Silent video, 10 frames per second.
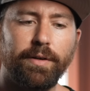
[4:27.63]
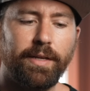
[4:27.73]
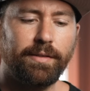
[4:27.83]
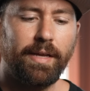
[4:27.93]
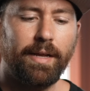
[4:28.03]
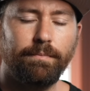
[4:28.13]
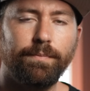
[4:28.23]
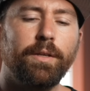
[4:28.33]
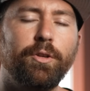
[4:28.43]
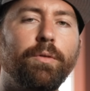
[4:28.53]
is that
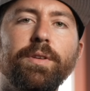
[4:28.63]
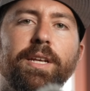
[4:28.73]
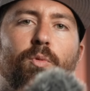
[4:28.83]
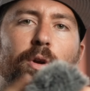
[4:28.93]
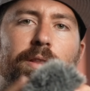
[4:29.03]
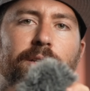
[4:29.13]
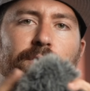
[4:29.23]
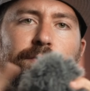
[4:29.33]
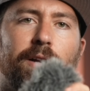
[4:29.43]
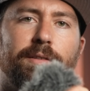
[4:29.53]
you don't need one of these
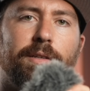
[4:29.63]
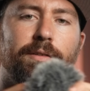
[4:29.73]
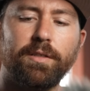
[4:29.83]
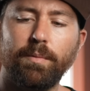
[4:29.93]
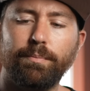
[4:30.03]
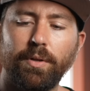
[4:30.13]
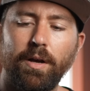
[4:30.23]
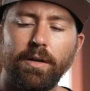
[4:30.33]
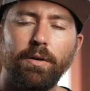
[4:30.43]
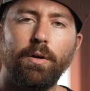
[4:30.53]
fuzzies to
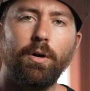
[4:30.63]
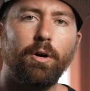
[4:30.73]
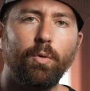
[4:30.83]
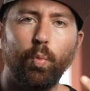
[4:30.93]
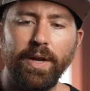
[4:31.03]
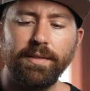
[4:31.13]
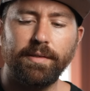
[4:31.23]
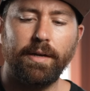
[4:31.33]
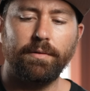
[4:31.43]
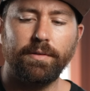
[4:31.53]
block all wind
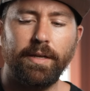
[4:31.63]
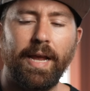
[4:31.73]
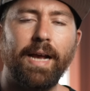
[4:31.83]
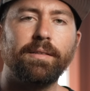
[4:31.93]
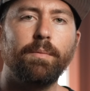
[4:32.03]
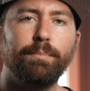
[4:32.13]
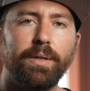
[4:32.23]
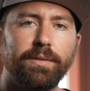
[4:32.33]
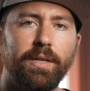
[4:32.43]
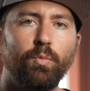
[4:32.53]
sounds. It has a
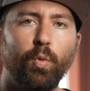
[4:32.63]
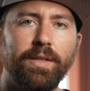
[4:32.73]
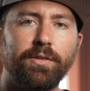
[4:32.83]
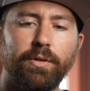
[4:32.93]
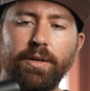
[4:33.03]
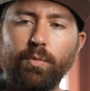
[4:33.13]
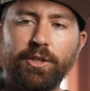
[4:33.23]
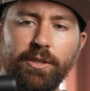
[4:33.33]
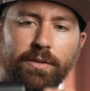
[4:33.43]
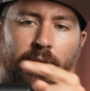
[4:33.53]
built-in windscreen,
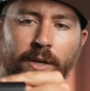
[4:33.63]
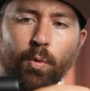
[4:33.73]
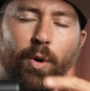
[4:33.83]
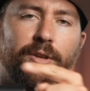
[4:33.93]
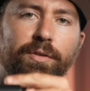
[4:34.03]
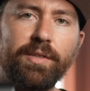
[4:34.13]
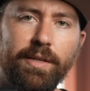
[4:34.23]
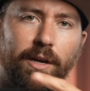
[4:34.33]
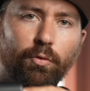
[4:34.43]
which is what you see